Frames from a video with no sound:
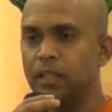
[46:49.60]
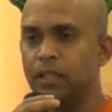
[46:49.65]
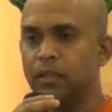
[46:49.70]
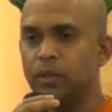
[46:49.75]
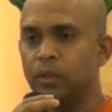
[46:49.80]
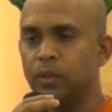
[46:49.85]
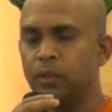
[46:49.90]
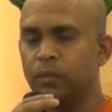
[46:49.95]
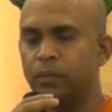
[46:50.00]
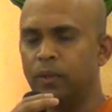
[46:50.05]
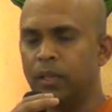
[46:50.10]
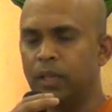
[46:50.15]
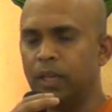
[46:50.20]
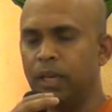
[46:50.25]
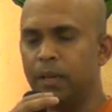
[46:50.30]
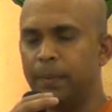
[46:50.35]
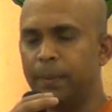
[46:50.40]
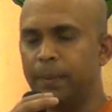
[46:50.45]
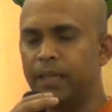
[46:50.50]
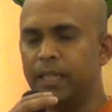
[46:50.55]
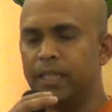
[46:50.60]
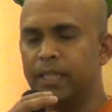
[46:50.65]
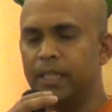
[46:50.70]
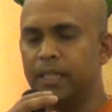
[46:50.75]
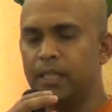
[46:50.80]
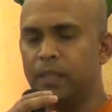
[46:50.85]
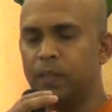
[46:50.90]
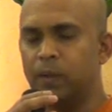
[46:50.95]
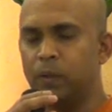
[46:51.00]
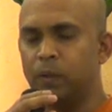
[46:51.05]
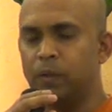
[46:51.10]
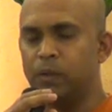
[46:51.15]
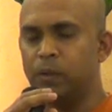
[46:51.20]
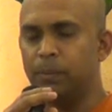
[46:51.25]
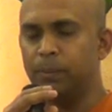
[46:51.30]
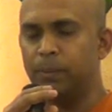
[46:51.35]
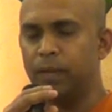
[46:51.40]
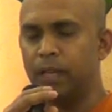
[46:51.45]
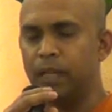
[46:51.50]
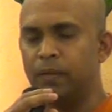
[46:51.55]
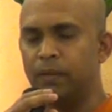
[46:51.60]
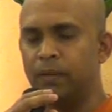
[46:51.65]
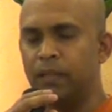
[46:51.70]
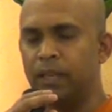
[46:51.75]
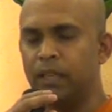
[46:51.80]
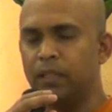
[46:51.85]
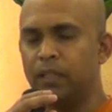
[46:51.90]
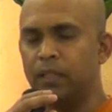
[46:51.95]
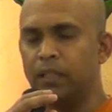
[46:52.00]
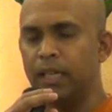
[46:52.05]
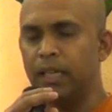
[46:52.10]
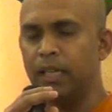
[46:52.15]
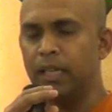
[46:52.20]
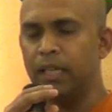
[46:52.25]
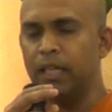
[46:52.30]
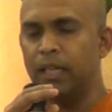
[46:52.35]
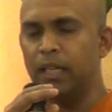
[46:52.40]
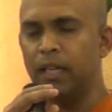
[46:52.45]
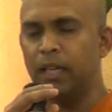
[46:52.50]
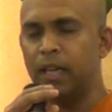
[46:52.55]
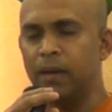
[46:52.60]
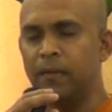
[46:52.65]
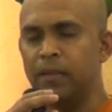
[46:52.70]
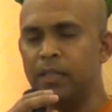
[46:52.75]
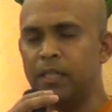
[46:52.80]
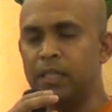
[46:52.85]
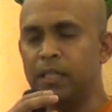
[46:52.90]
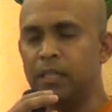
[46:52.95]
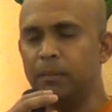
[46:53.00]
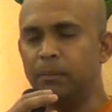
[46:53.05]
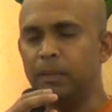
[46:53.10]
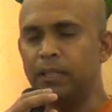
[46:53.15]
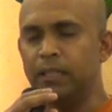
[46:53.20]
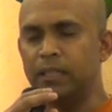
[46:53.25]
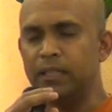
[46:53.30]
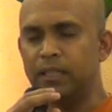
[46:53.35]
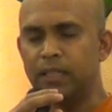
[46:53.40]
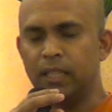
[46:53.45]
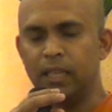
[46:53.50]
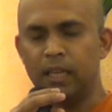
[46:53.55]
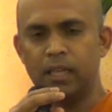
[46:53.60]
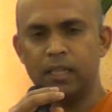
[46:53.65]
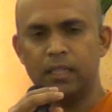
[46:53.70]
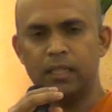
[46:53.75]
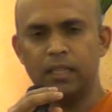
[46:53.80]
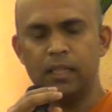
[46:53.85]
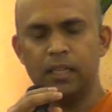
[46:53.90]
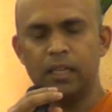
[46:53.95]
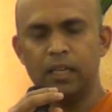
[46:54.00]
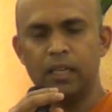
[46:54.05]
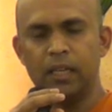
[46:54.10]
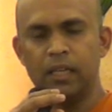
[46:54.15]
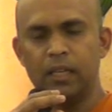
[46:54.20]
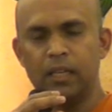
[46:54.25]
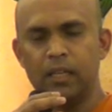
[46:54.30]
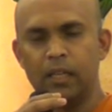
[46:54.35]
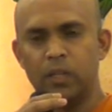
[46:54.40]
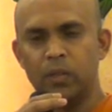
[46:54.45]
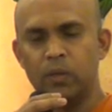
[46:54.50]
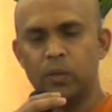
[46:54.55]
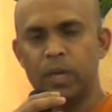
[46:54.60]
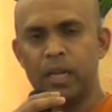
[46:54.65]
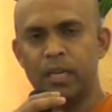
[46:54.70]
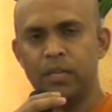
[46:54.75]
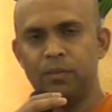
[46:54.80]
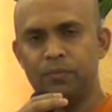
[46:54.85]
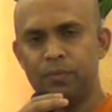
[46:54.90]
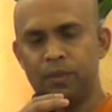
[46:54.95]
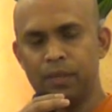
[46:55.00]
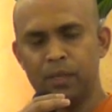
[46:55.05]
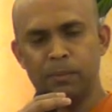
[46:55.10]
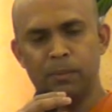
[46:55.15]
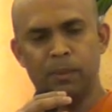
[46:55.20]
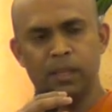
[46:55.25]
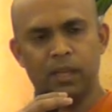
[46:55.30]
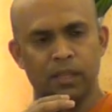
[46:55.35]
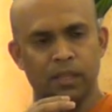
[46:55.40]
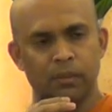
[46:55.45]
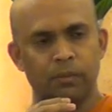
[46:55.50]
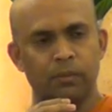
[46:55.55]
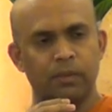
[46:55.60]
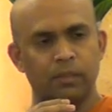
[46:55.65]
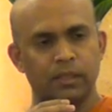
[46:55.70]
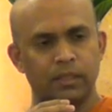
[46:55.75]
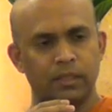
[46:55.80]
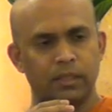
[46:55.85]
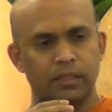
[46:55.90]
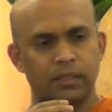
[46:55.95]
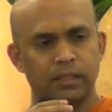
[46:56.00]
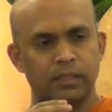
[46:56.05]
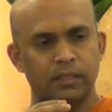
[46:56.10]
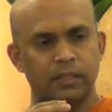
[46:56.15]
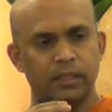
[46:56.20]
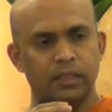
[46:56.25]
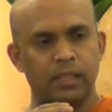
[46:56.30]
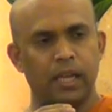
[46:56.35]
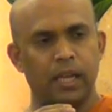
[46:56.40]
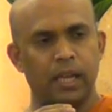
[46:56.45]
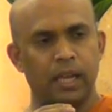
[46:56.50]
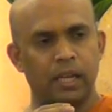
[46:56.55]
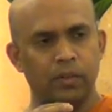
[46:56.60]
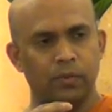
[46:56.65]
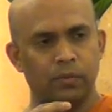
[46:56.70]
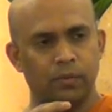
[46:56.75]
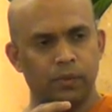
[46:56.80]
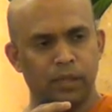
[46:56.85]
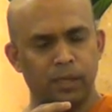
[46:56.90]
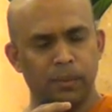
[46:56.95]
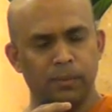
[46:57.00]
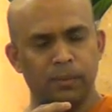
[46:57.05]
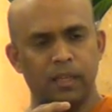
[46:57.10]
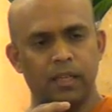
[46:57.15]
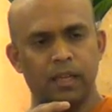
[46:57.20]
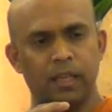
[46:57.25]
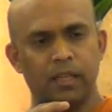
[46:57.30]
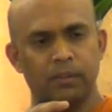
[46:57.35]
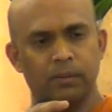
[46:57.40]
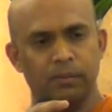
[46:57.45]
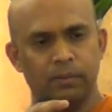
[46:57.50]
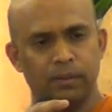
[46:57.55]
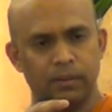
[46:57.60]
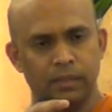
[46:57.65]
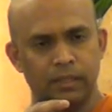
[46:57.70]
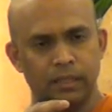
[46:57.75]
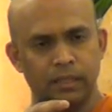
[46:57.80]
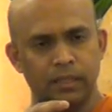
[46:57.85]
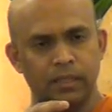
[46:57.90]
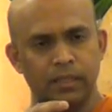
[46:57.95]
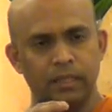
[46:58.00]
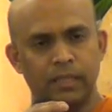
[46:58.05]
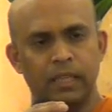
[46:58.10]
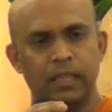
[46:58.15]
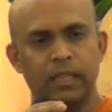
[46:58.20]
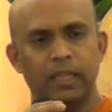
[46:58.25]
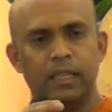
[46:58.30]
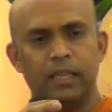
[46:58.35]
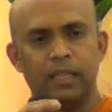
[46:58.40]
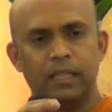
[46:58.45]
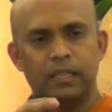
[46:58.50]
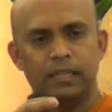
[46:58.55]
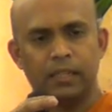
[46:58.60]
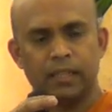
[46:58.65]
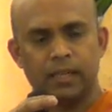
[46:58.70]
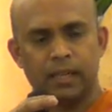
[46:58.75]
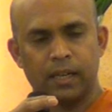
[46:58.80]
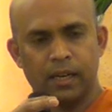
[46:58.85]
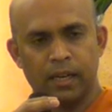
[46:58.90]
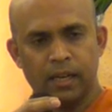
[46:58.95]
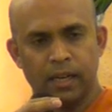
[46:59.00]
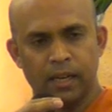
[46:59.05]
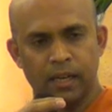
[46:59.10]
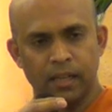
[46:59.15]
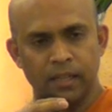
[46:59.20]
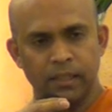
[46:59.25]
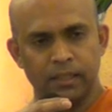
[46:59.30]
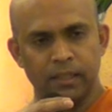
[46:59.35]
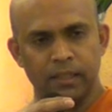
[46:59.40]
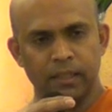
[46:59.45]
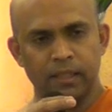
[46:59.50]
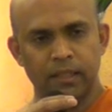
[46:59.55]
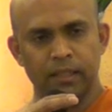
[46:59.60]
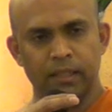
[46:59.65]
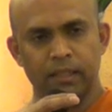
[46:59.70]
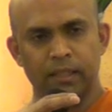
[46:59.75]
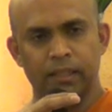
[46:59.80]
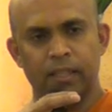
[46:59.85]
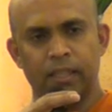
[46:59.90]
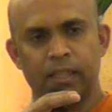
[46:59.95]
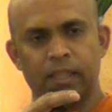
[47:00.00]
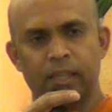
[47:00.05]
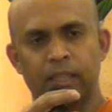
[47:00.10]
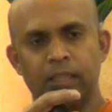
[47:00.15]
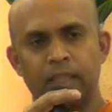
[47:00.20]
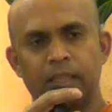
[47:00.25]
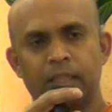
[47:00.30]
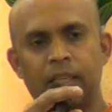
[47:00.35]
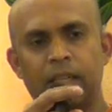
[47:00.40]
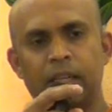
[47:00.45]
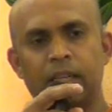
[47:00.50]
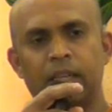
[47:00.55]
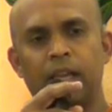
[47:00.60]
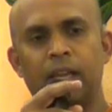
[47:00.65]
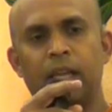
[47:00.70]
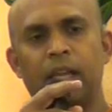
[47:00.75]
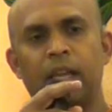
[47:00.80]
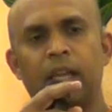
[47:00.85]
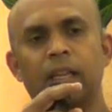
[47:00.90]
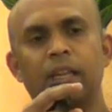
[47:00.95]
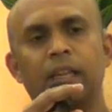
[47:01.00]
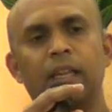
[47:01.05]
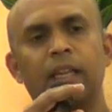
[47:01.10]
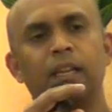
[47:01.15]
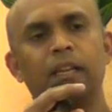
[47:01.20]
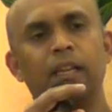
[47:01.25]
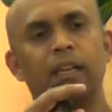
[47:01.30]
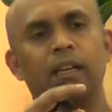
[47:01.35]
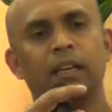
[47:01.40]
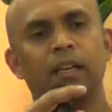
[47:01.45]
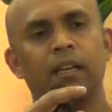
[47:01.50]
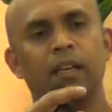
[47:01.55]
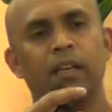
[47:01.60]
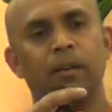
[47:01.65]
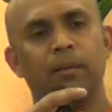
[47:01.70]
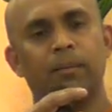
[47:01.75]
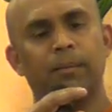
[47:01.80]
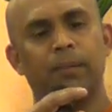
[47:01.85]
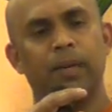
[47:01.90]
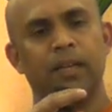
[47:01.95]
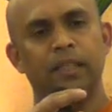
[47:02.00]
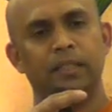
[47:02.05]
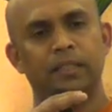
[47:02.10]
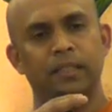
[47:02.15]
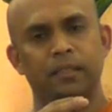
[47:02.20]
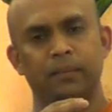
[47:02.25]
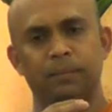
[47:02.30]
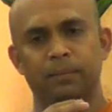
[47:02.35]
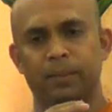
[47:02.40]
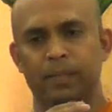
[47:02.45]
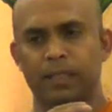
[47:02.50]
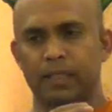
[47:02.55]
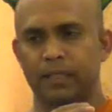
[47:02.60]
So if you really pay attention to the breath, we can really have a deeper insight into any phenomena in the world. Any phenomena in the world is rising, and then passing.